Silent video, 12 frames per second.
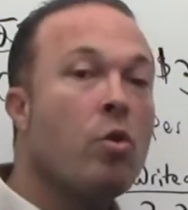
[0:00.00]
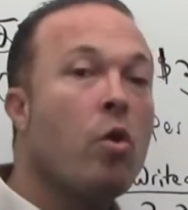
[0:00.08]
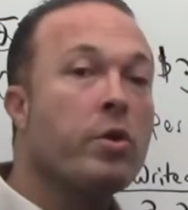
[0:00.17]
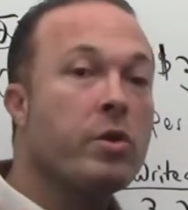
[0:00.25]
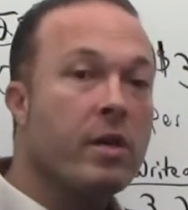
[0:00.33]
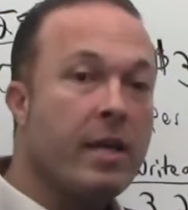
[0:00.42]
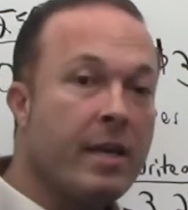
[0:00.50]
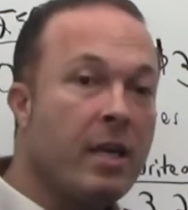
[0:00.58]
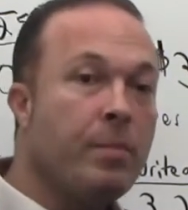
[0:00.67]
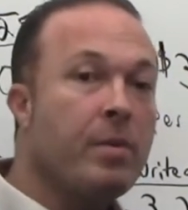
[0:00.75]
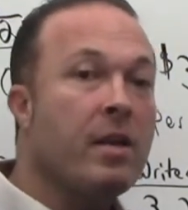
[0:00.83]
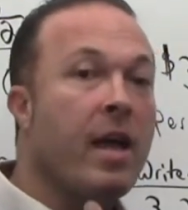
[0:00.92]
or you're going to
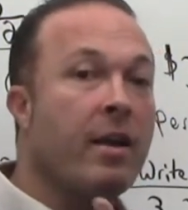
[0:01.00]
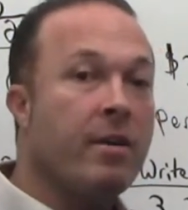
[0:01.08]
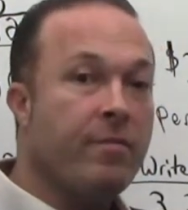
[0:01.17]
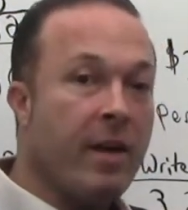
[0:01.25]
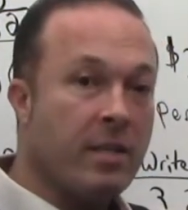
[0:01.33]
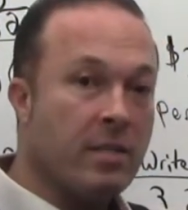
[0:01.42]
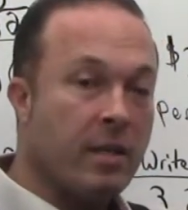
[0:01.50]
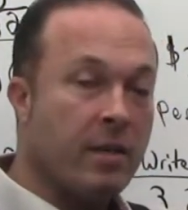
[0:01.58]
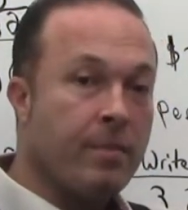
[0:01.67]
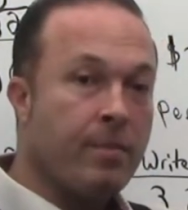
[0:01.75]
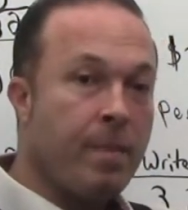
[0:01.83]
keep it and invest it.